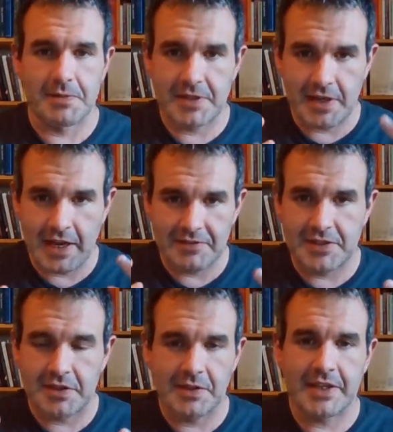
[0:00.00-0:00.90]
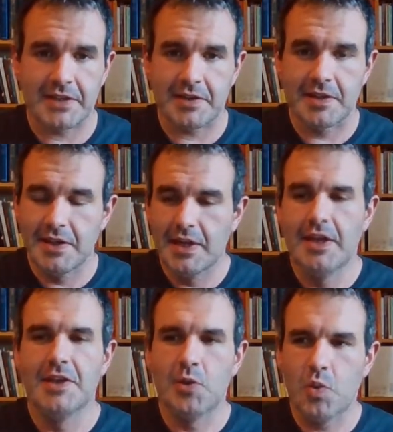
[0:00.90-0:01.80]
I mean, I have to tell, like, the
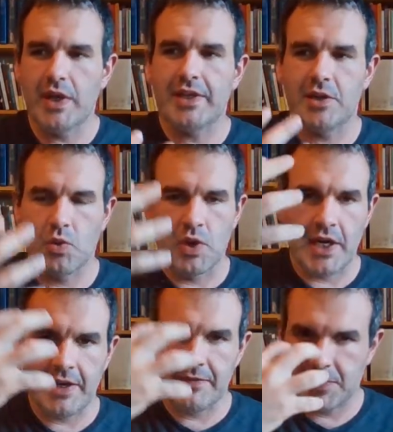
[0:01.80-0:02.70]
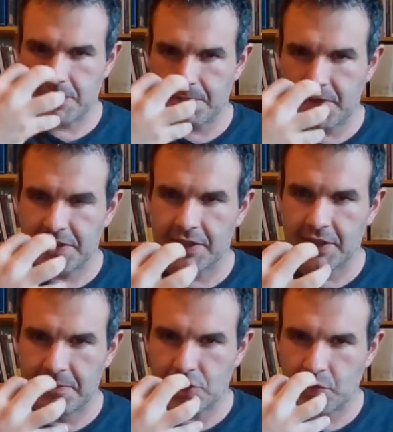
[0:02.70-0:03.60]
way it arrives, and it's a
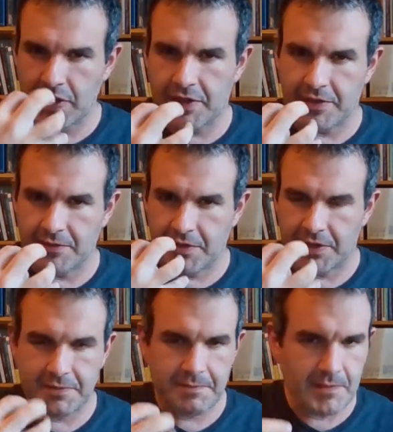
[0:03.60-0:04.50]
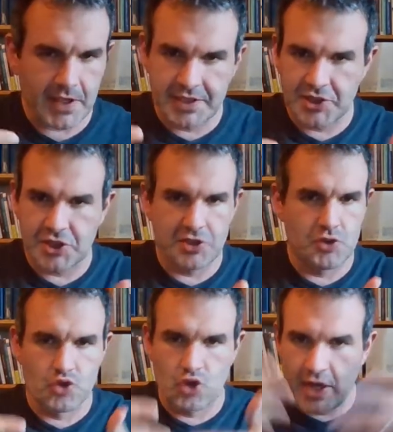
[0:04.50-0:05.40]
little bit sweet on the front, and then just
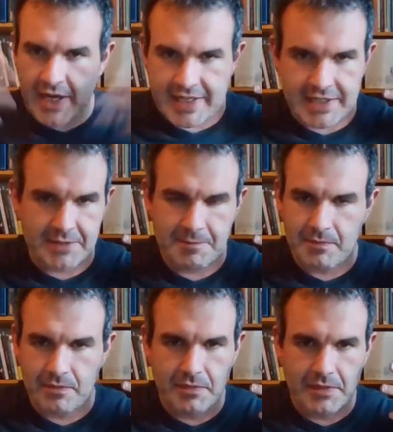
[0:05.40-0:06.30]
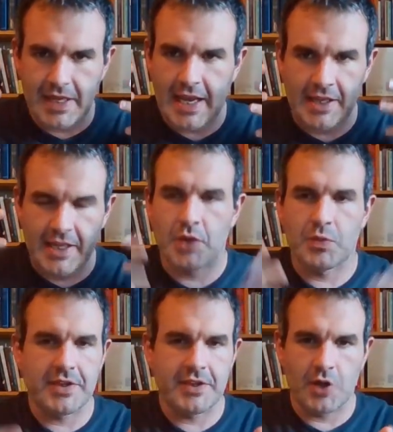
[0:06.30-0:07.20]
dries the hell out
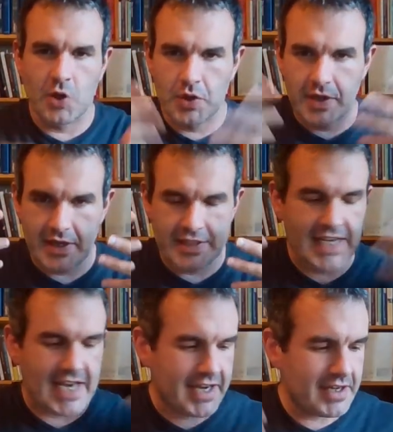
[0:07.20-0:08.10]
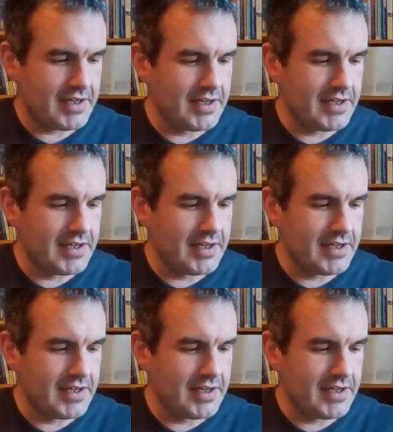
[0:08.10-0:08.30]
with the oak attack.